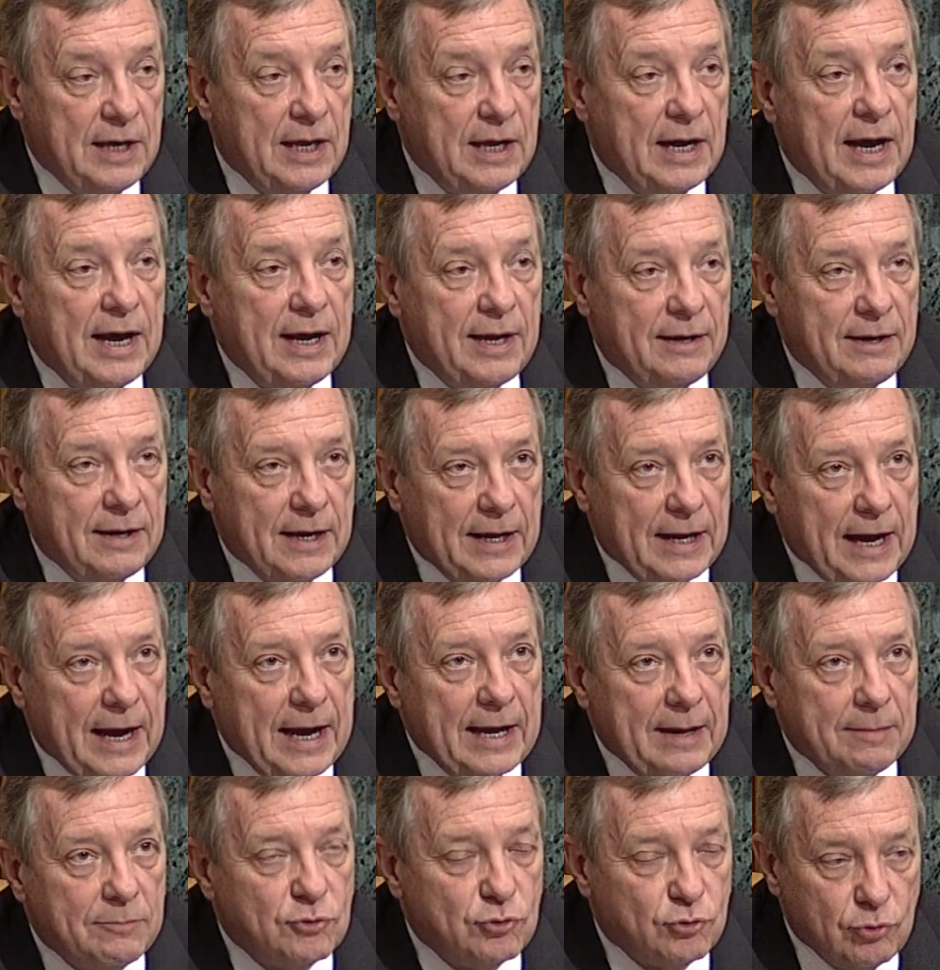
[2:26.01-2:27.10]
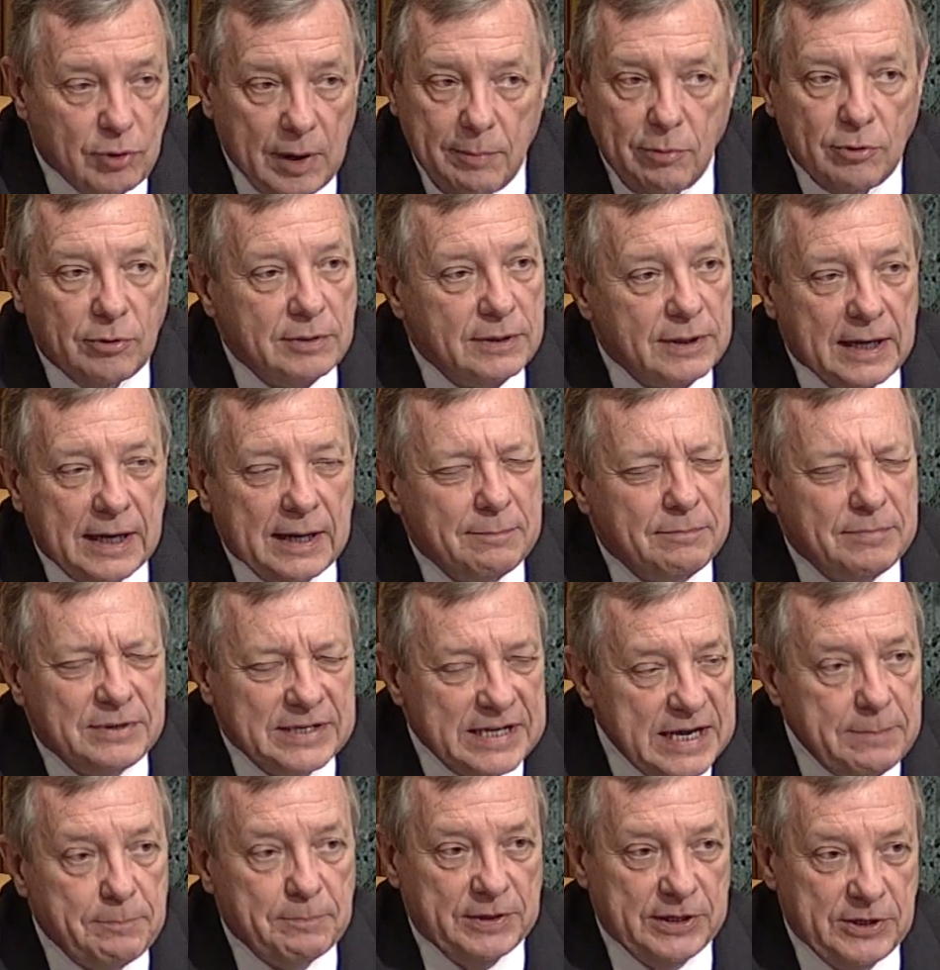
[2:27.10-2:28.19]
And I am troubled, I'm
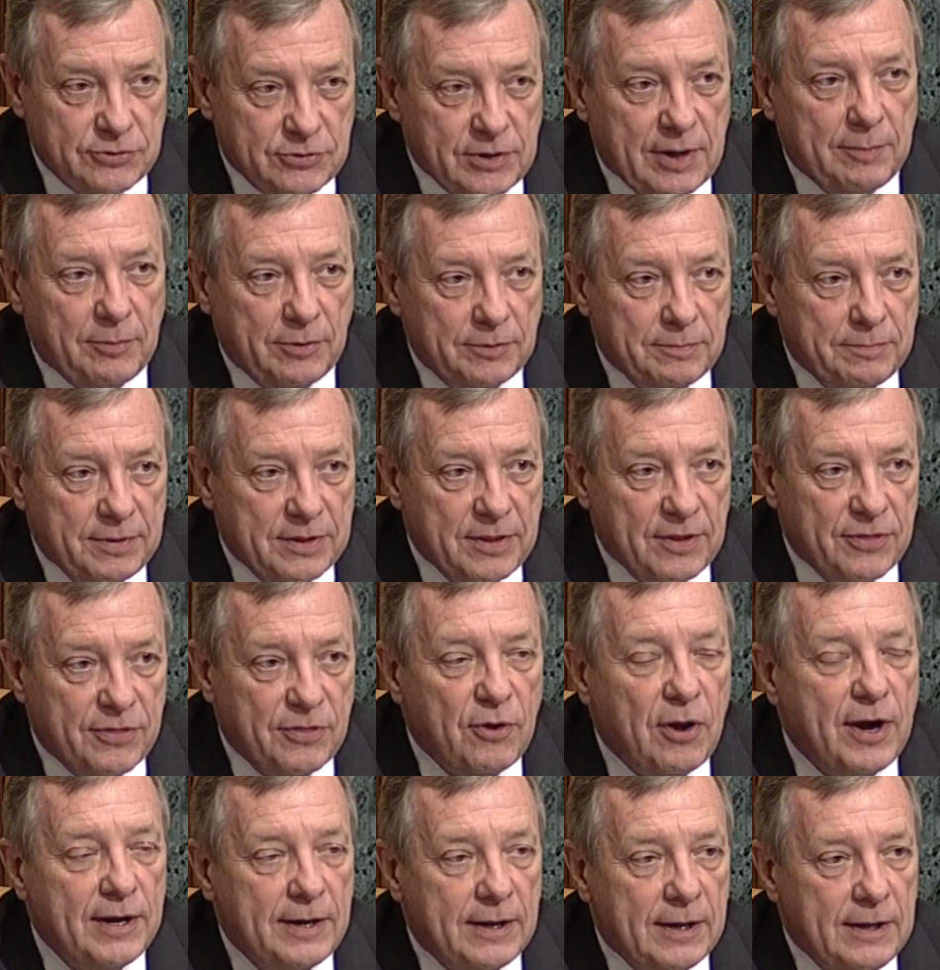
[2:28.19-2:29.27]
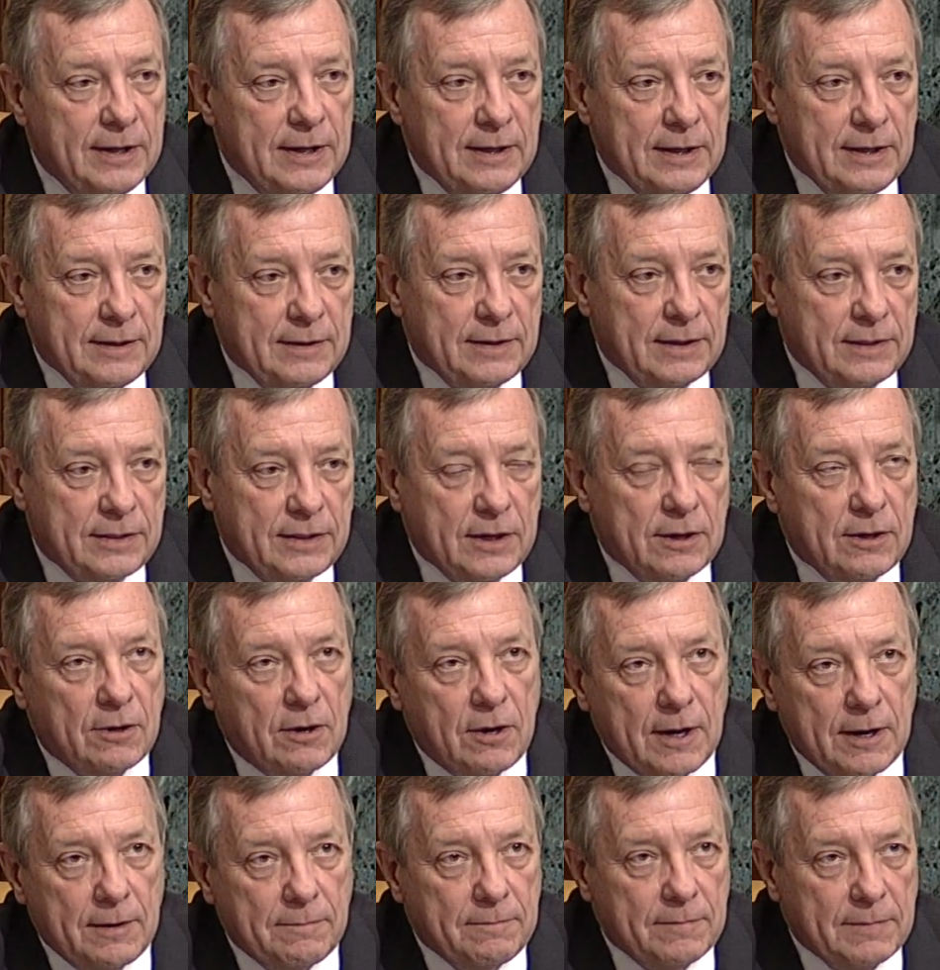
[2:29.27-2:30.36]
deeply troubled by the thought that there
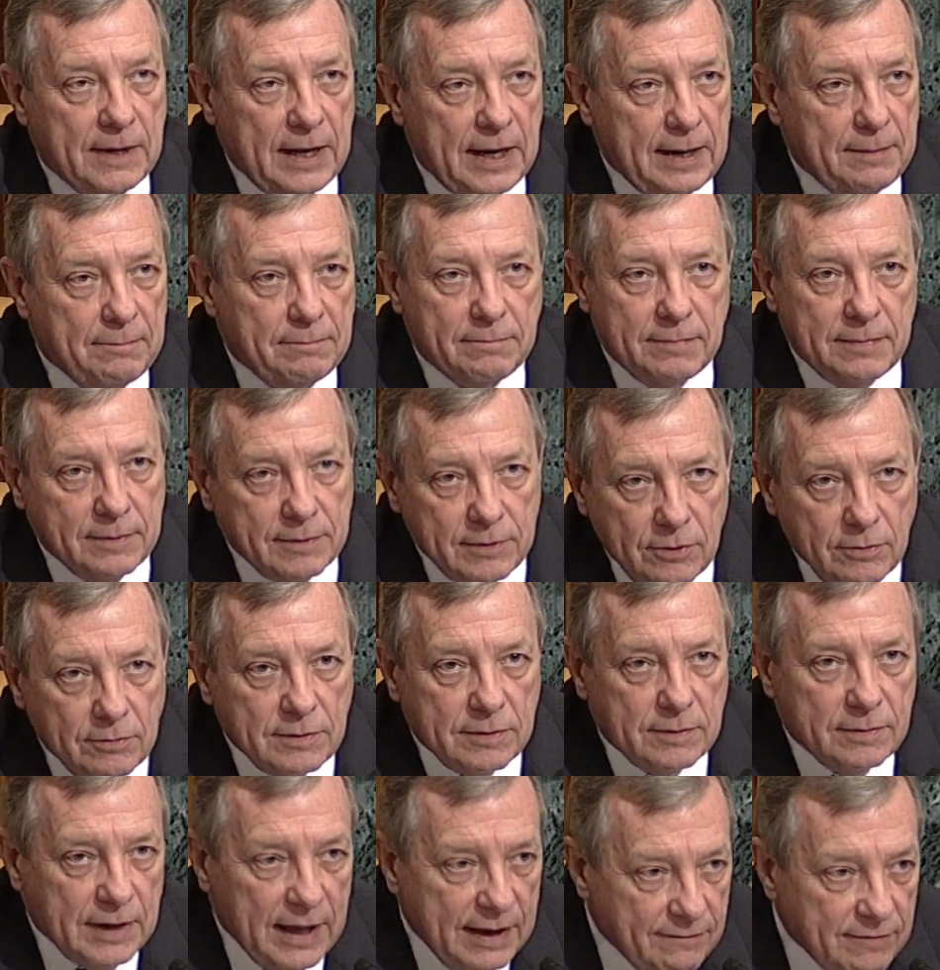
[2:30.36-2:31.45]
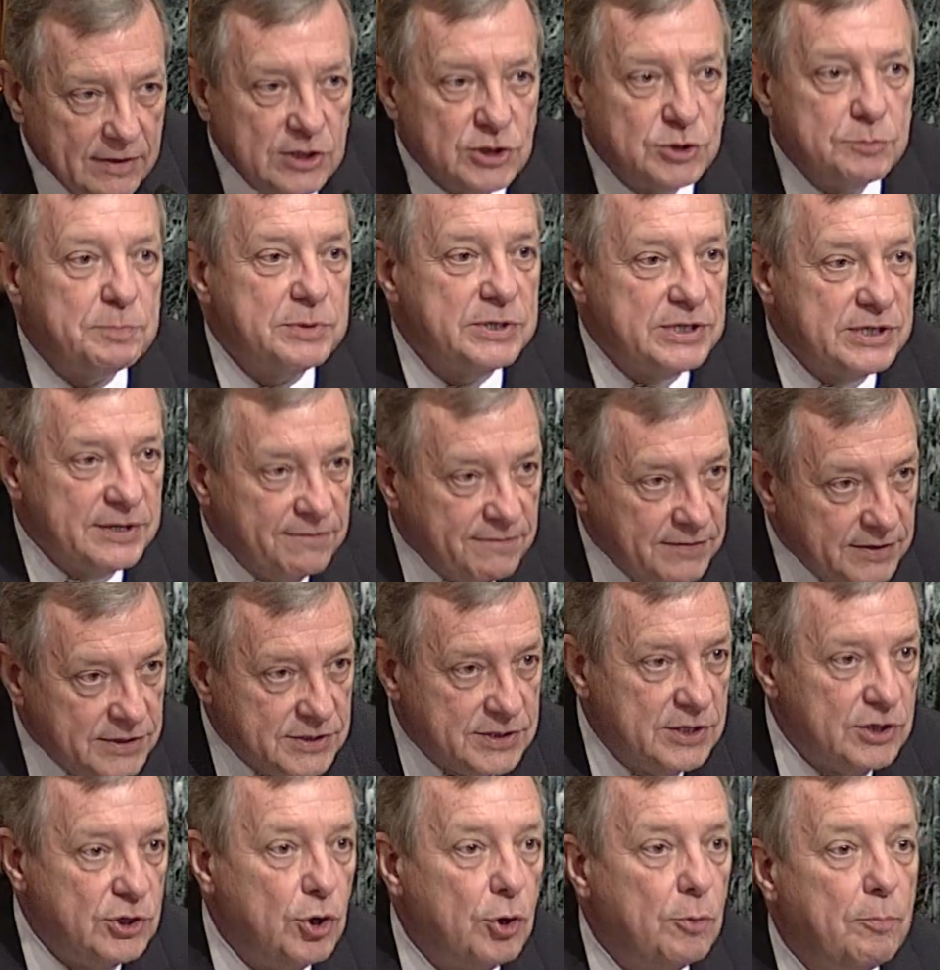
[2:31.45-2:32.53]
are, and I don't have any
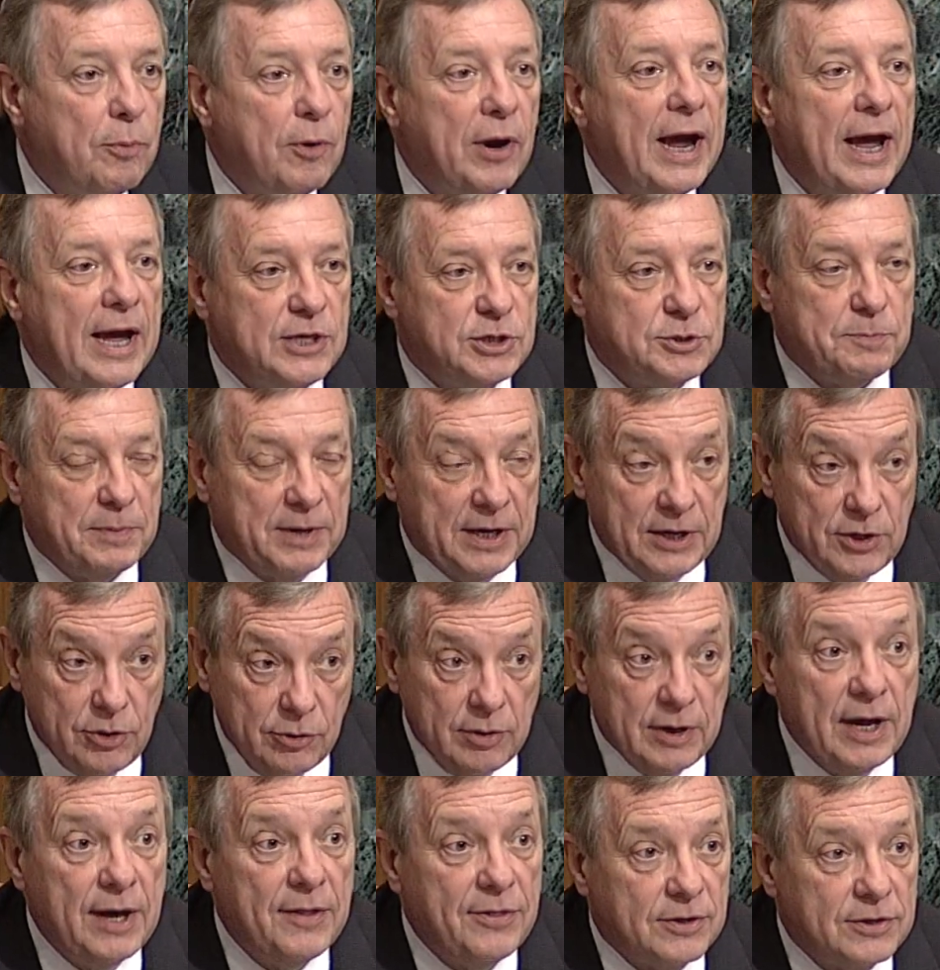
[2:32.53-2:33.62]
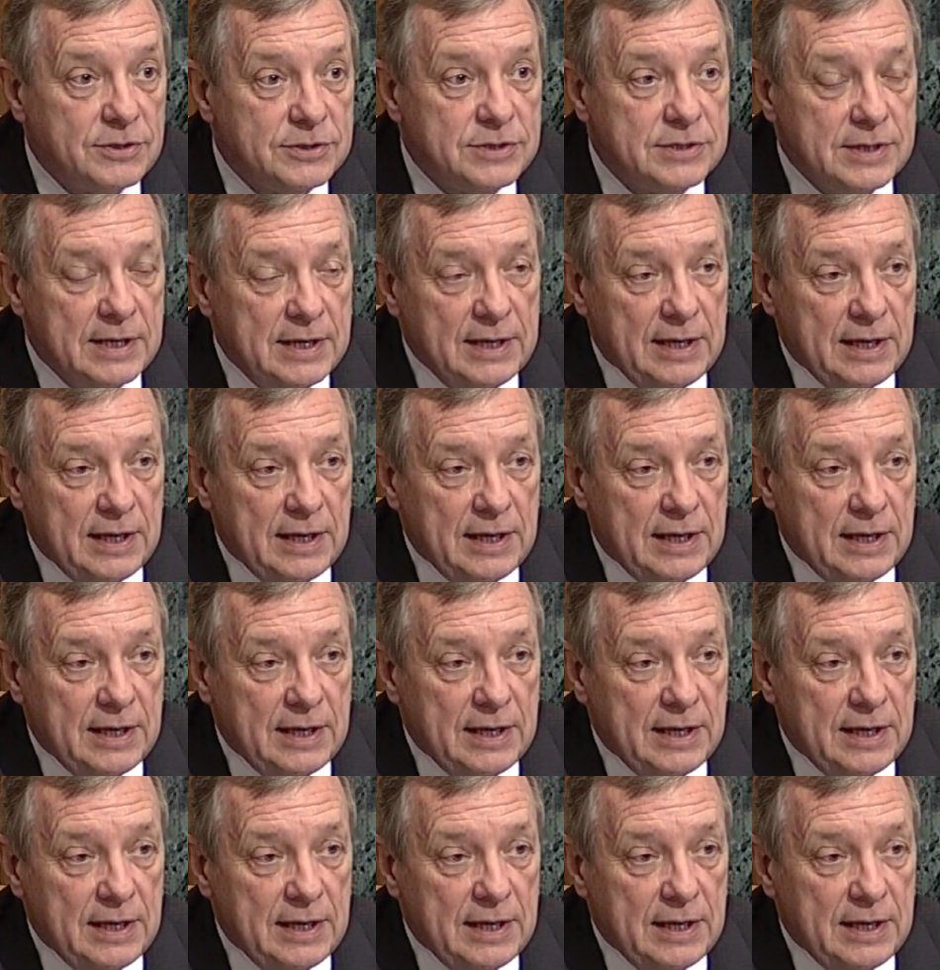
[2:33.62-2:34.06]
specifics in your branch, but I do in others,